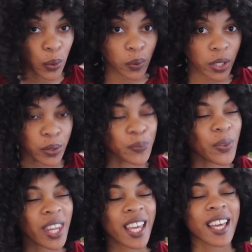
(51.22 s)
Who knew?
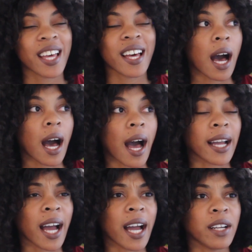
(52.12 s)

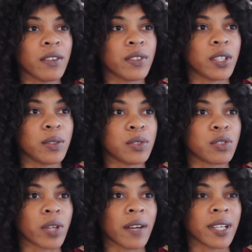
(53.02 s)
I kind of use
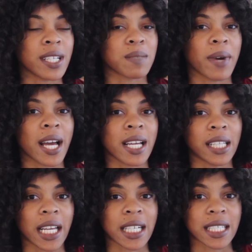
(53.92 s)
driving as
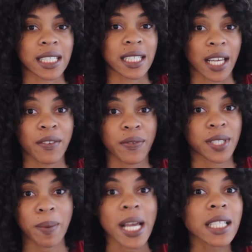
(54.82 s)
my safe
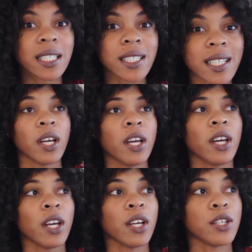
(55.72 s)
space.
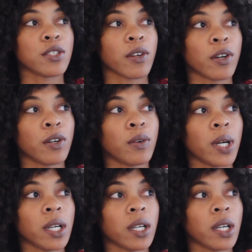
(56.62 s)

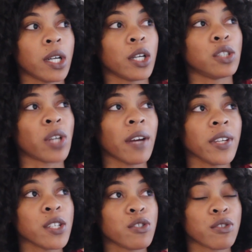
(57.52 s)
So
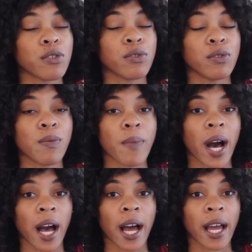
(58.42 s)
driving to
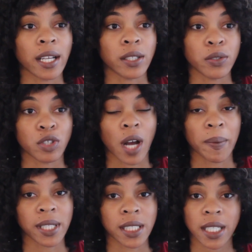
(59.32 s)
my new
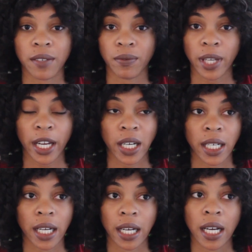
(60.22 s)
job in the DMV
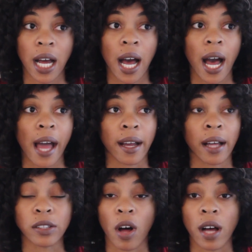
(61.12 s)
area, I
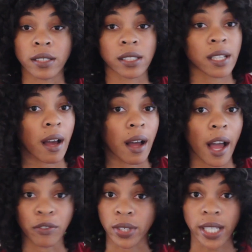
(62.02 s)
got lost
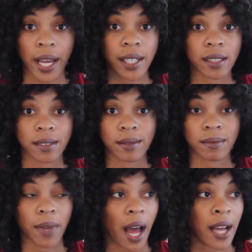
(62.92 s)
every day.
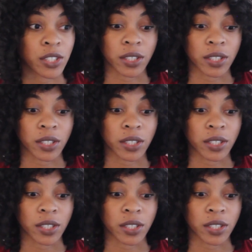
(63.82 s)
I